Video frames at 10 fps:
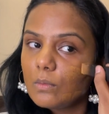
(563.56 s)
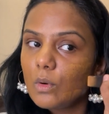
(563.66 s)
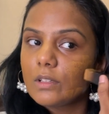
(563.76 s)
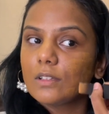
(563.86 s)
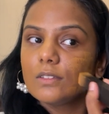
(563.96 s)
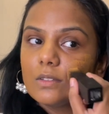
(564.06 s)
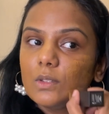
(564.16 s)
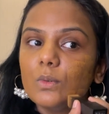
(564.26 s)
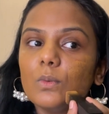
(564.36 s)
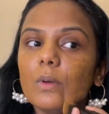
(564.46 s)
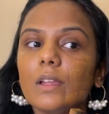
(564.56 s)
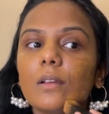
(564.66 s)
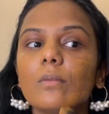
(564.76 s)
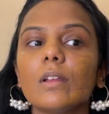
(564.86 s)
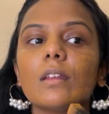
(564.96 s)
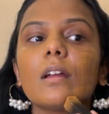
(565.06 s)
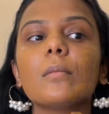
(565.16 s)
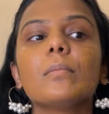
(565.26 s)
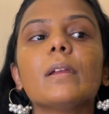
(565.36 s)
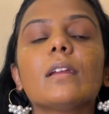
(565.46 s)
what it's doing when I
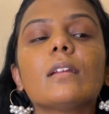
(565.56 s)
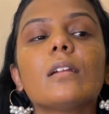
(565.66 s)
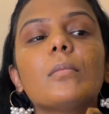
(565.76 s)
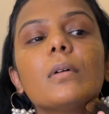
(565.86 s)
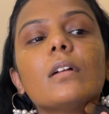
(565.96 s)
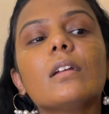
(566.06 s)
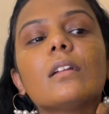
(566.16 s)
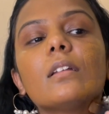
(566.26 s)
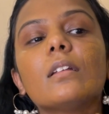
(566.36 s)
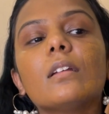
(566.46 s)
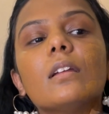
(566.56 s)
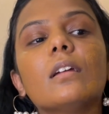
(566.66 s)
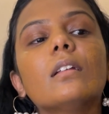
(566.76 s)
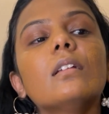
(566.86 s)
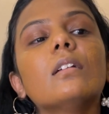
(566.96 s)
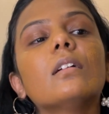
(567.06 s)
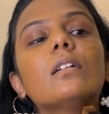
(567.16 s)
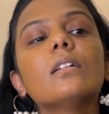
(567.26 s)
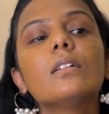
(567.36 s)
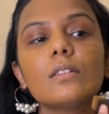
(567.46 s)
pick it up again and again.
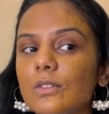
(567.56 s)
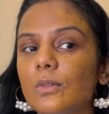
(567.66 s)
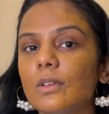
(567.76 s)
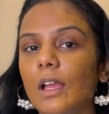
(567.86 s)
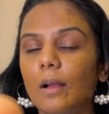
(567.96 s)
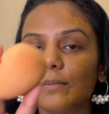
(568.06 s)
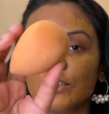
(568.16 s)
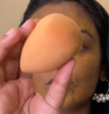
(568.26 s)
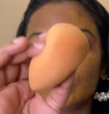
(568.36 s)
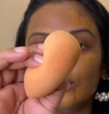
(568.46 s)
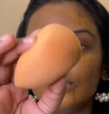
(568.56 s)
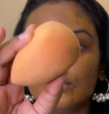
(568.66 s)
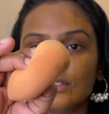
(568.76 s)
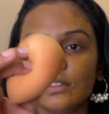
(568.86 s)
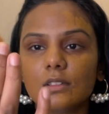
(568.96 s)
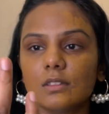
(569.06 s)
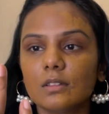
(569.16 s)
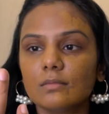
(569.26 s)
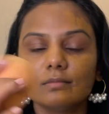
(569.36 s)
So yeah, I'm just gonna use this,